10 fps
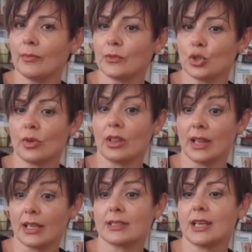during
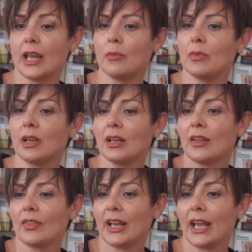that time
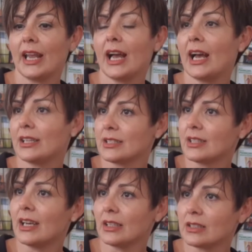that I had
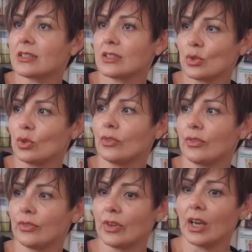that sort of
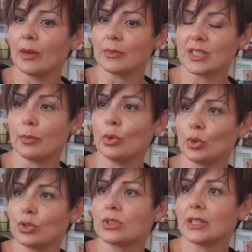
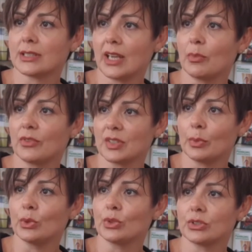support, that type of
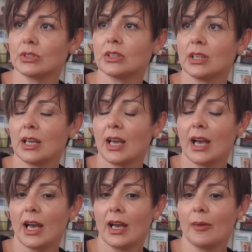support.
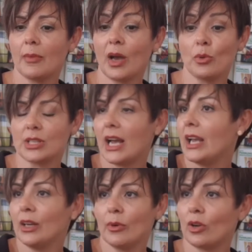I would
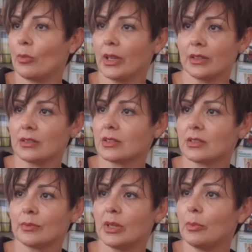highly recommend
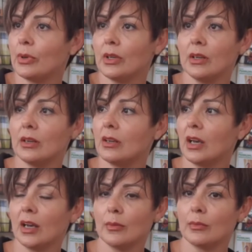people,
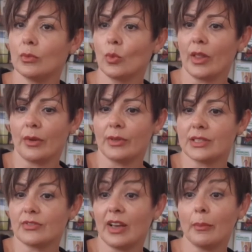whether
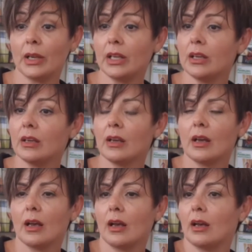it's family,
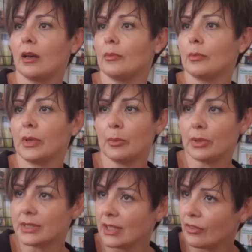people
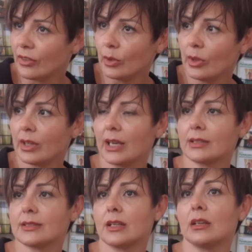suffering with
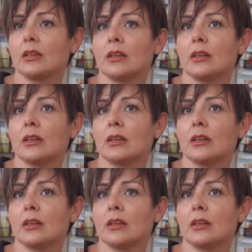cancer,